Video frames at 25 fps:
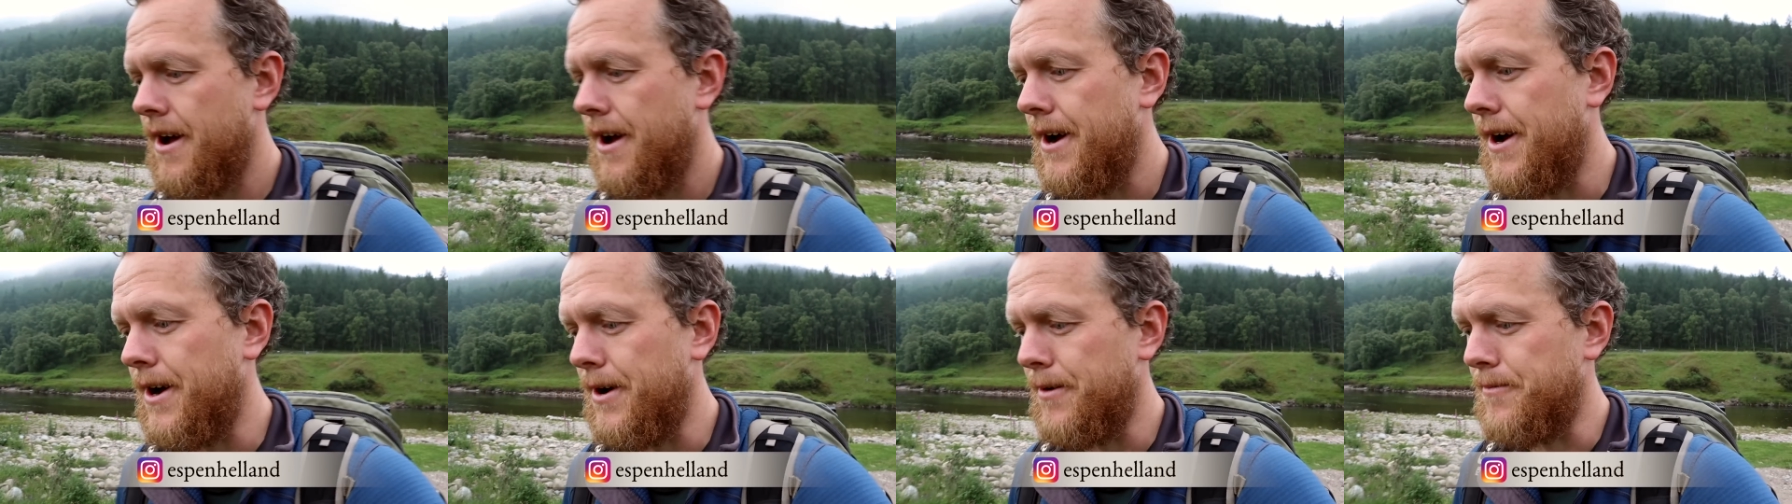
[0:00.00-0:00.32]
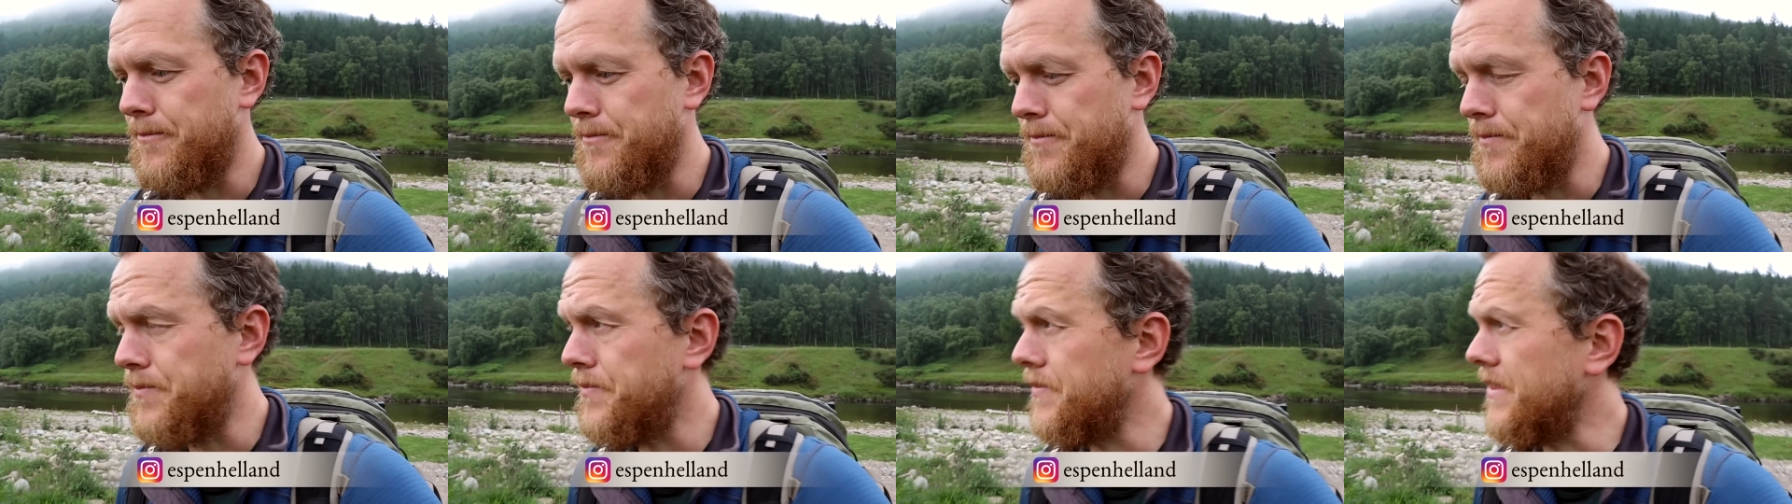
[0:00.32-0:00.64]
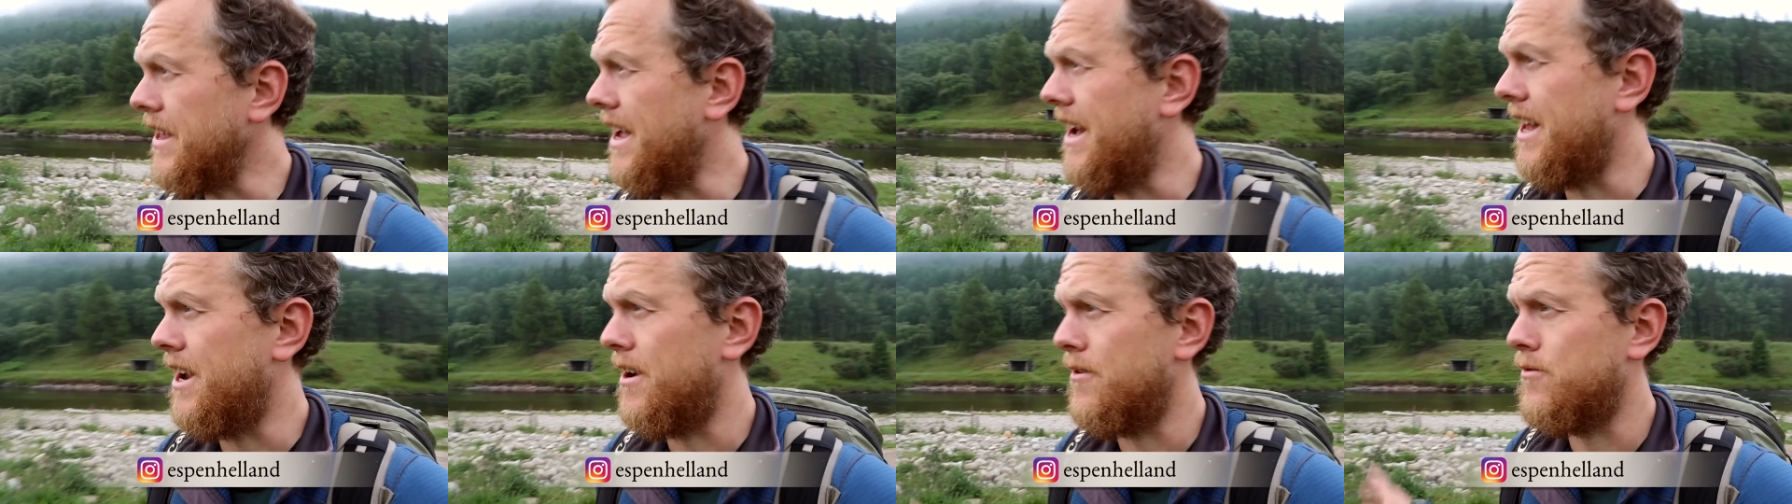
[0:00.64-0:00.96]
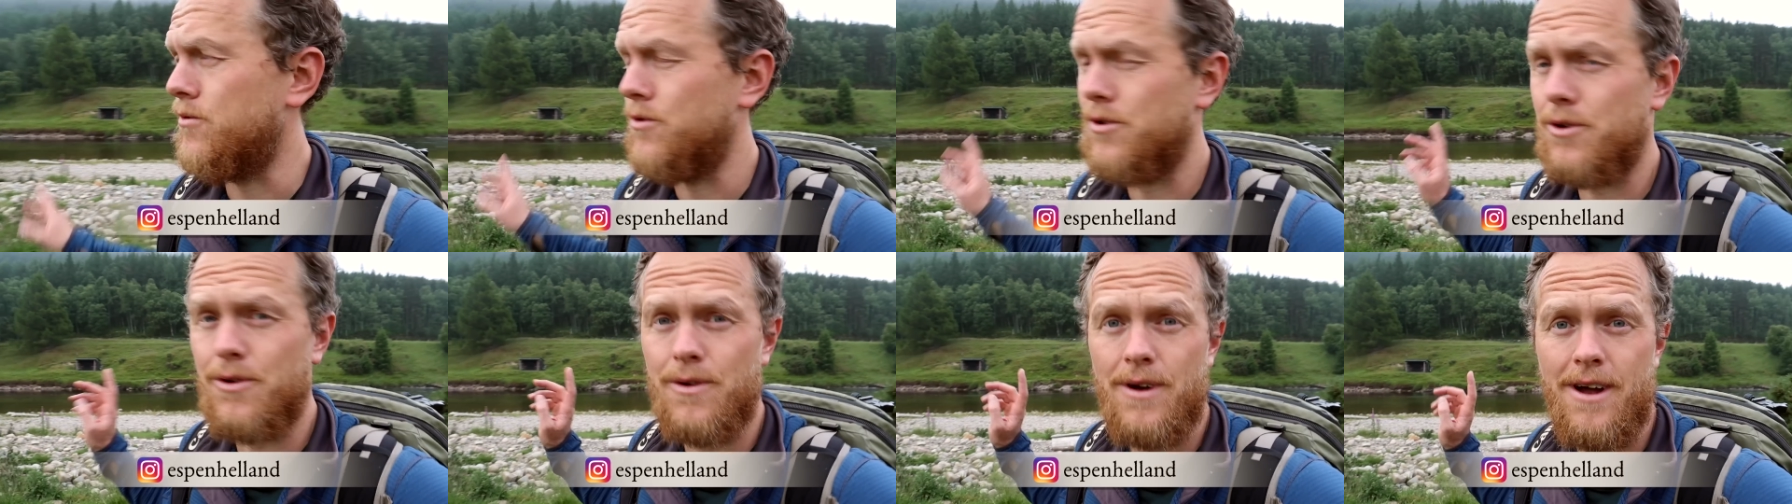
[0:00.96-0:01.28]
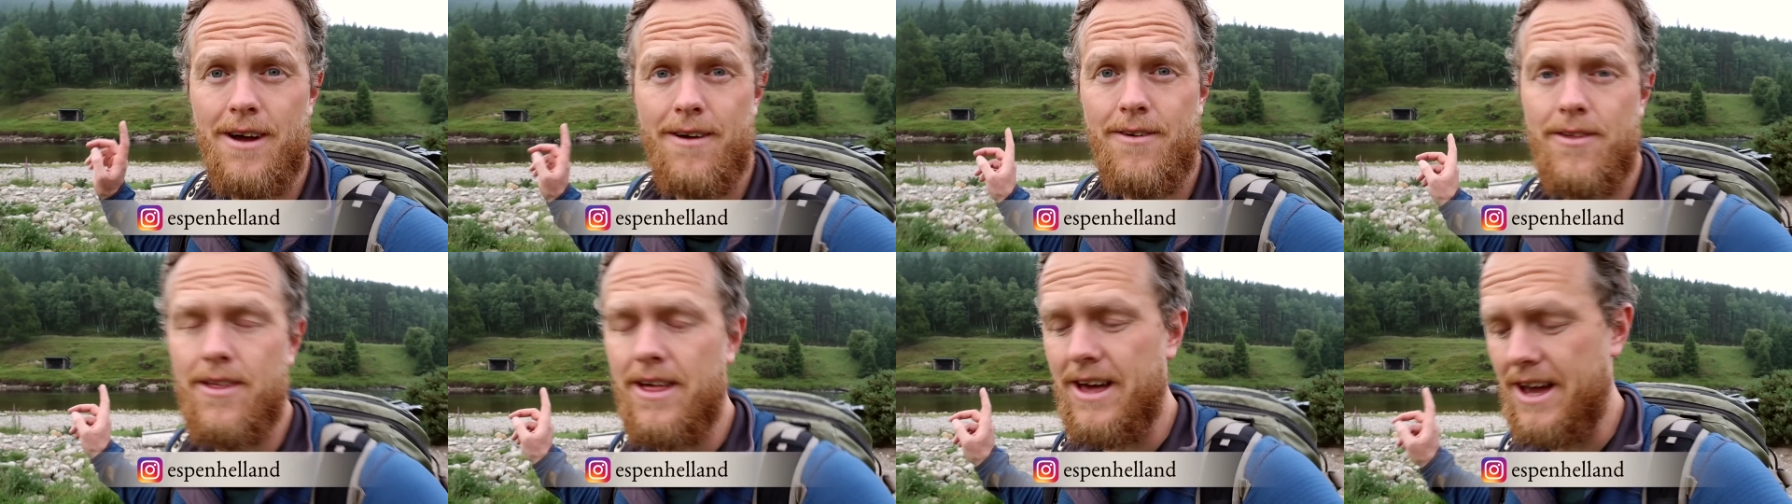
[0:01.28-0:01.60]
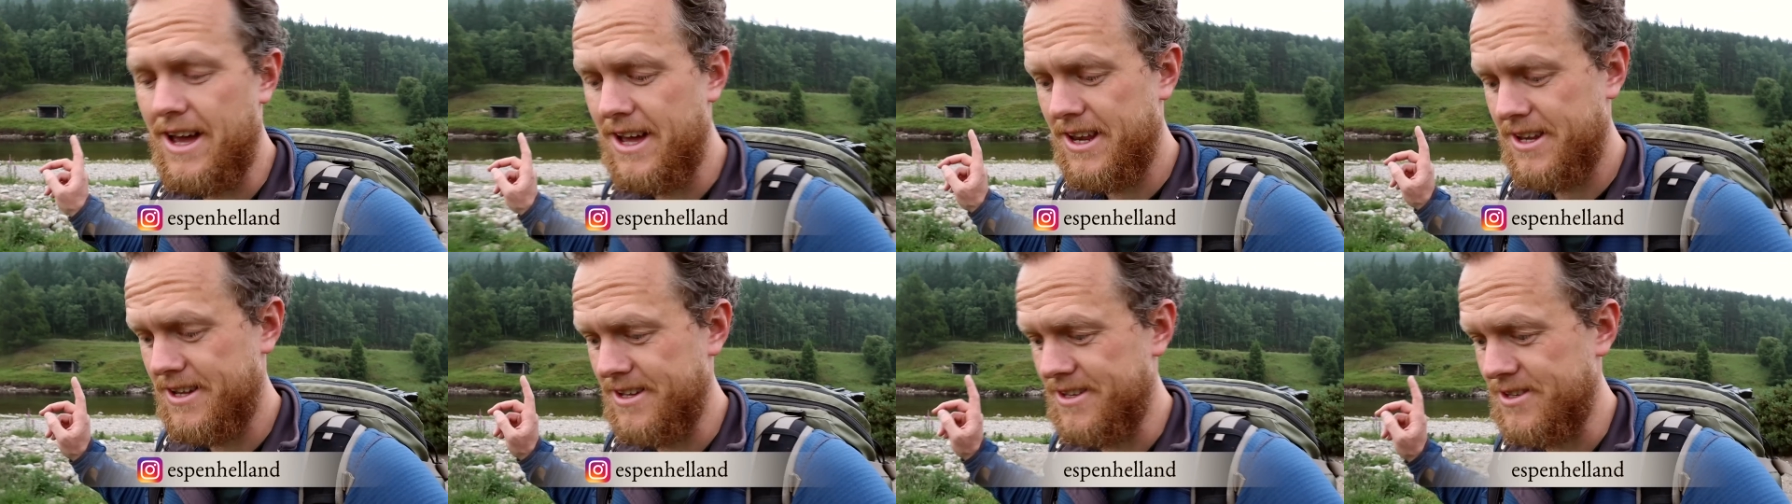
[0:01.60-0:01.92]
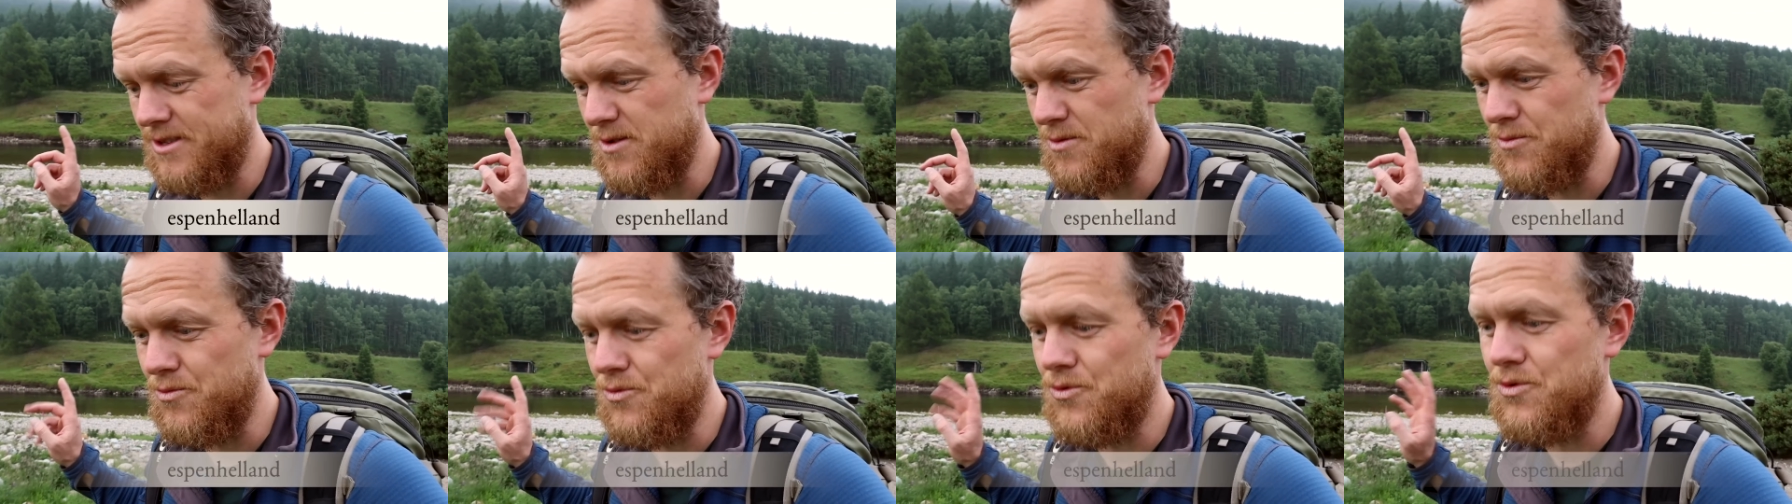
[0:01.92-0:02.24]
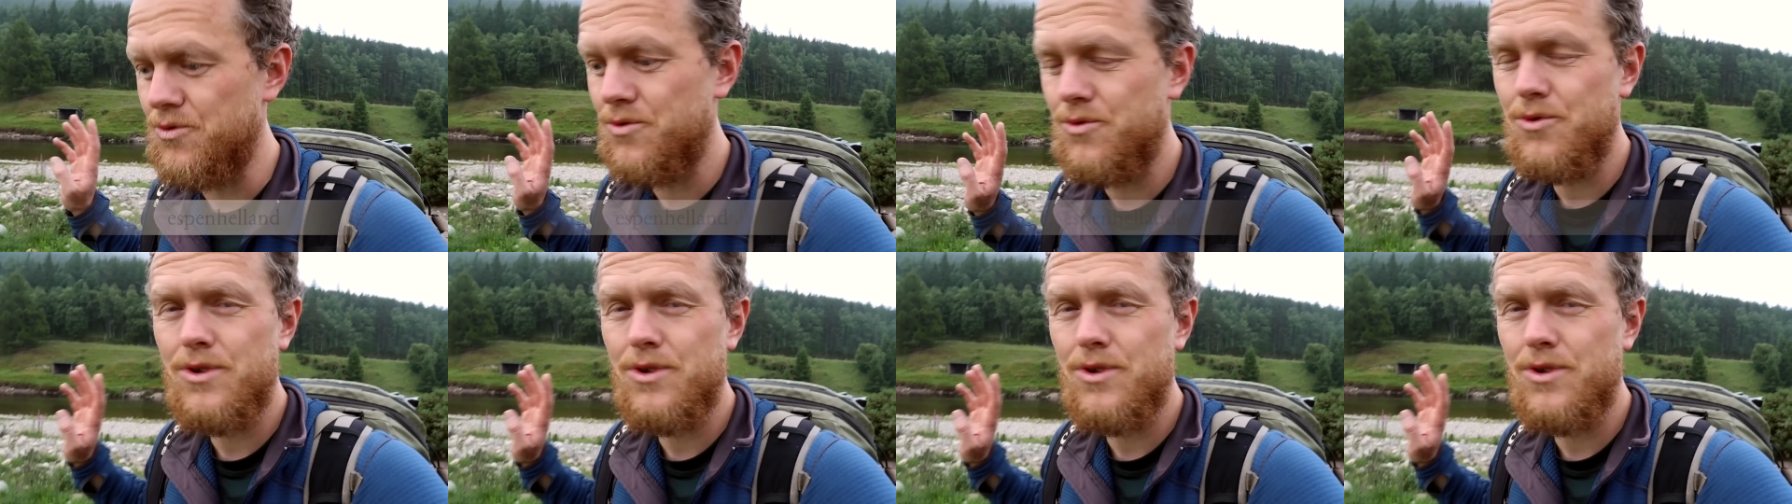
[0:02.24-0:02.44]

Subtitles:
And I photographed that in some